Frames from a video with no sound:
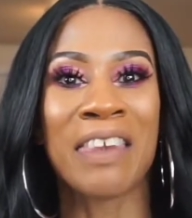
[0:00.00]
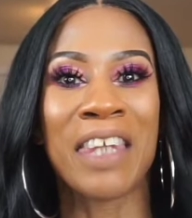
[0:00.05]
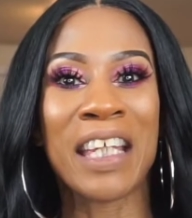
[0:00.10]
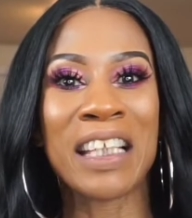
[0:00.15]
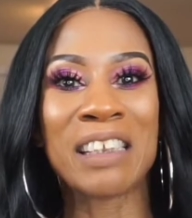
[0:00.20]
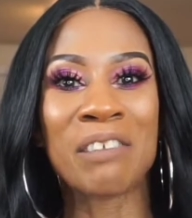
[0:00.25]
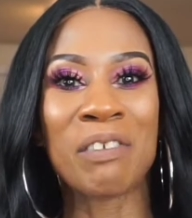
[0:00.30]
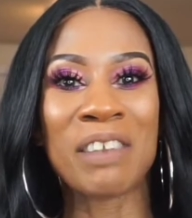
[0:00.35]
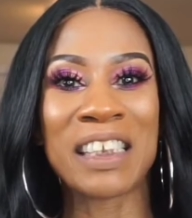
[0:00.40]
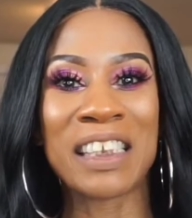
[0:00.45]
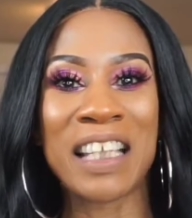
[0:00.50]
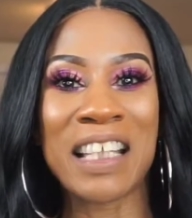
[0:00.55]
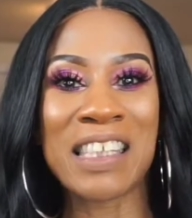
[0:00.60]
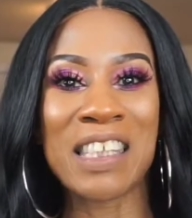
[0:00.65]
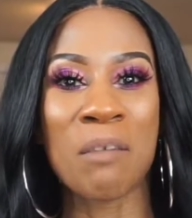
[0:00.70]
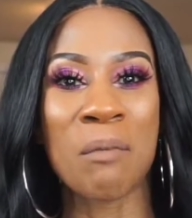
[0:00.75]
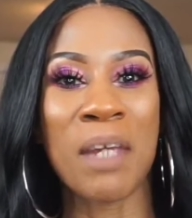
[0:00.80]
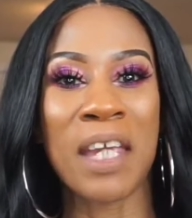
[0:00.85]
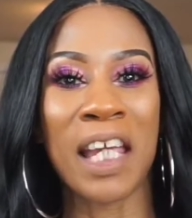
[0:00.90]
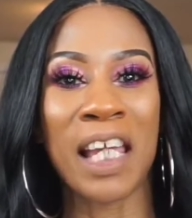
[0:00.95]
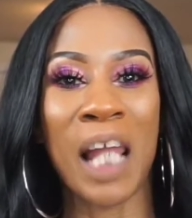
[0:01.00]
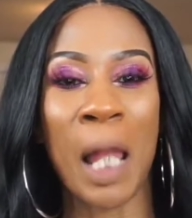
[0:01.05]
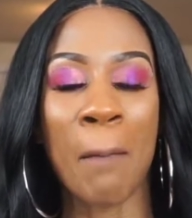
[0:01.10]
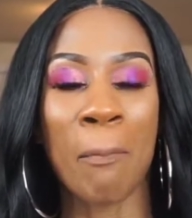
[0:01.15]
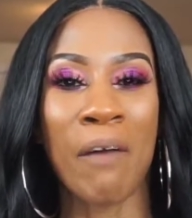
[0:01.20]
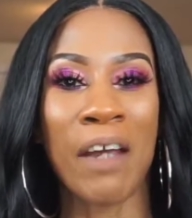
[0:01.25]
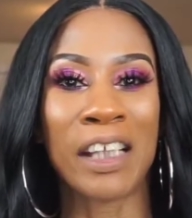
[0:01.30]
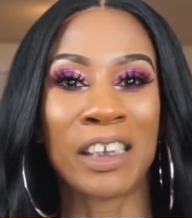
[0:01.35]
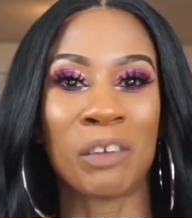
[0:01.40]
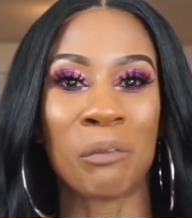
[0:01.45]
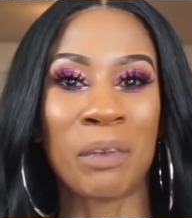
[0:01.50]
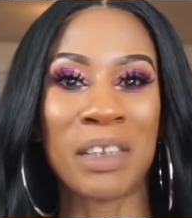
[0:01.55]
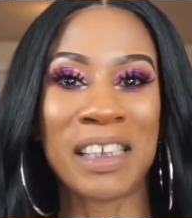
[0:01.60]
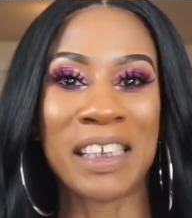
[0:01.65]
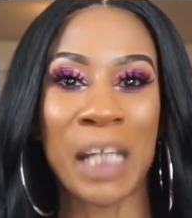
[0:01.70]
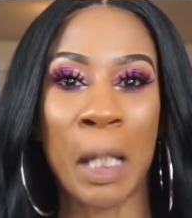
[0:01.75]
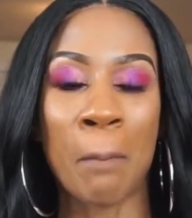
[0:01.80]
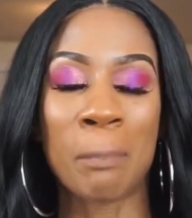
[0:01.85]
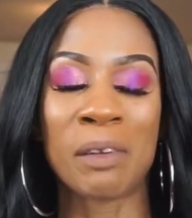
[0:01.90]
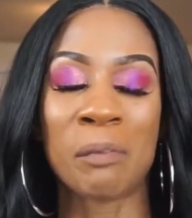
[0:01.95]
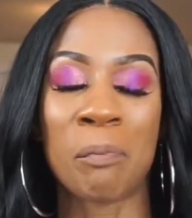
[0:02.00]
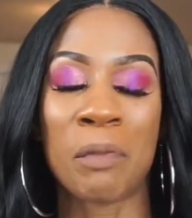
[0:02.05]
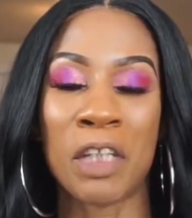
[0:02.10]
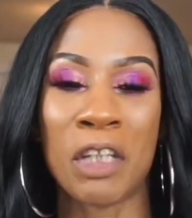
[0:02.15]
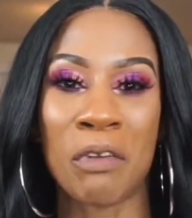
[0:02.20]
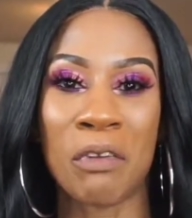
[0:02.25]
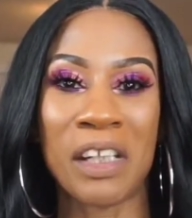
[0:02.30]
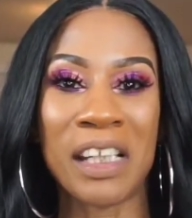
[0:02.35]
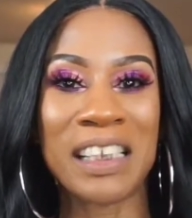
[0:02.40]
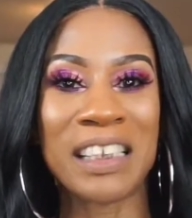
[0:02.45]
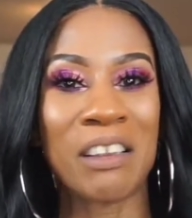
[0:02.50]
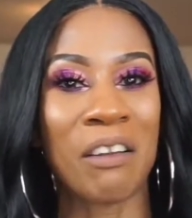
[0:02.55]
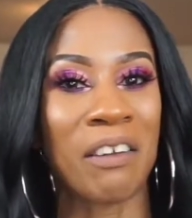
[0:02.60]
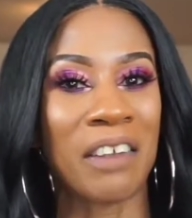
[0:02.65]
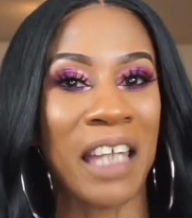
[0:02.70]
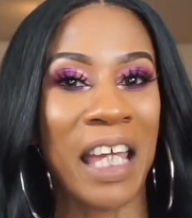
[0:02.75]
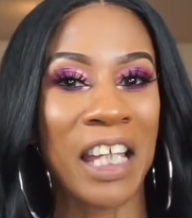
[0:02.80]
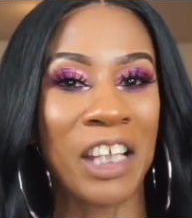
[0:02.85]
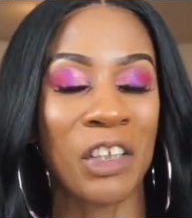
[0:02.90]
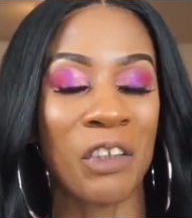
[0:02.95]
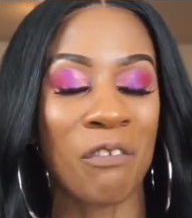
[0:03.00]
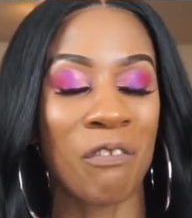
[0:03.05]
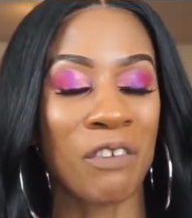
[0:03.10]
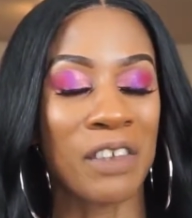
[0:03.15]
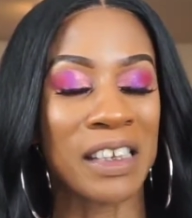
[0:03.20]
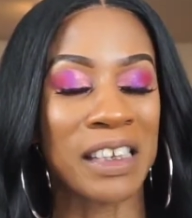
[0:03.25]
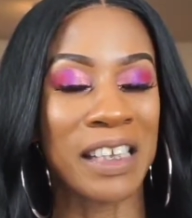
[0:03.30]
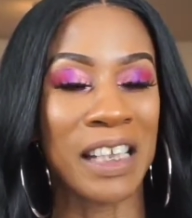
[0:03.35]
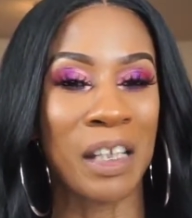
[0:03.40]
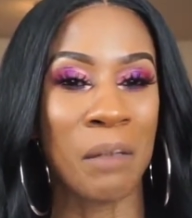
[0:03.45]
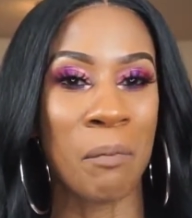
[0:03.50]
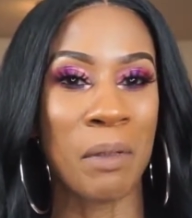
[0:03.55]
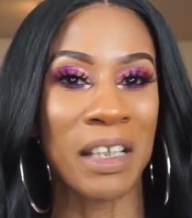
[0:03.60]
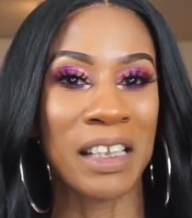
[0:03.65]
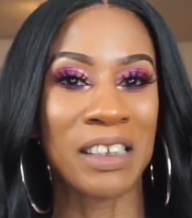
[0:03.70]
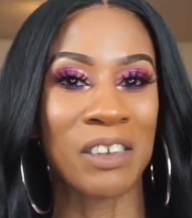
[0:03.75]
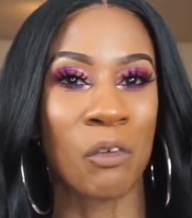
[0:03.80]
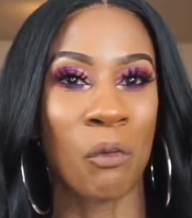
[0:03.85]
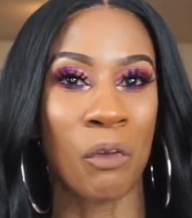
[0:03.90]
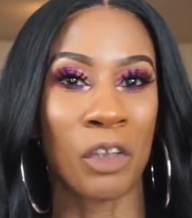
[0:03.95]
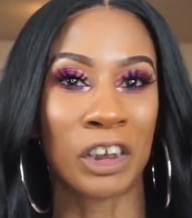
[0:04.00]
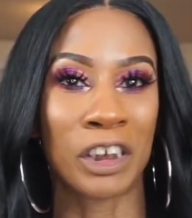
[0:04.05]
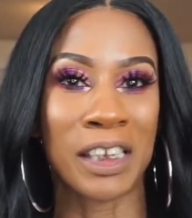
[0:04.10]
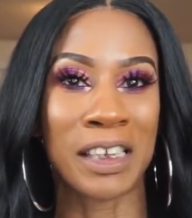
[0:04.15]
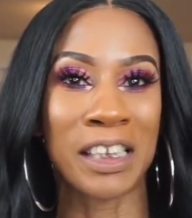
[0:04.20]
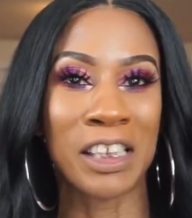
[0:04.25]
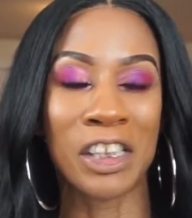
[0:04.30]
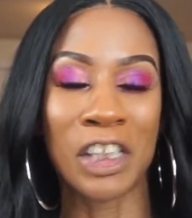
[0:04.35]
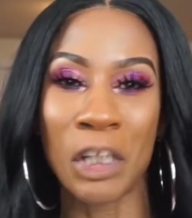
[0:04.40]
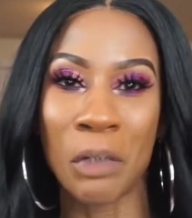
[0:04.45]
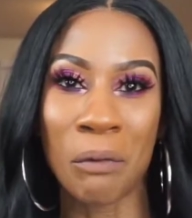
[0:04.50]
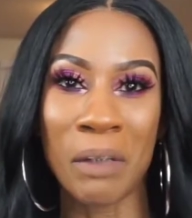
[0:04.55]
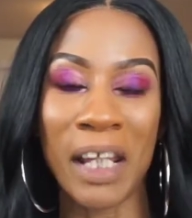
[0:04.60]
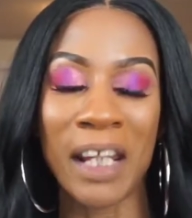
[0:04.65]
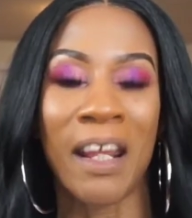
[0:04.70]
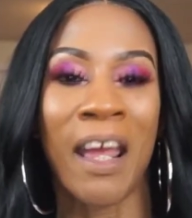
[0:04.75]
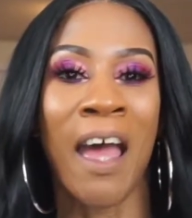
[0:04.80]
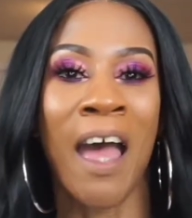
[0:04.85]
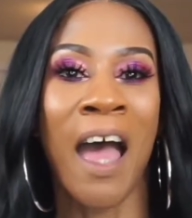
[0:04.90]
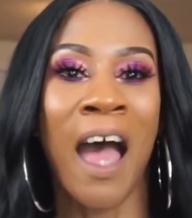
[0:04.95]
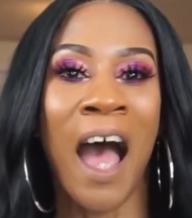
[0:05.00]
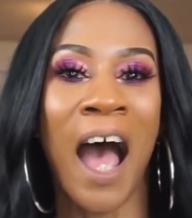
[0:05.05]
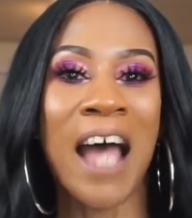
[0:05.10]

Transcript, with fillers: This was sent to me in collaboration with SamsBeauty, so thank you for sending me this gorgeous unit.